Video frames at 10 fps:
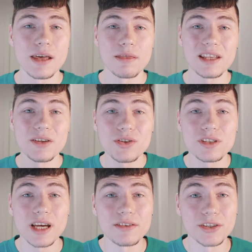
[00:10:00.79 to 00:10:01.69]
then you
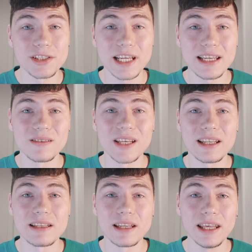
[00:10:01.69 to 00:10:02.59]
should understand
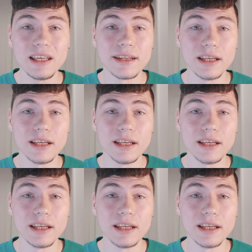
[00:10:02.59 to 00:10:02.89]
that it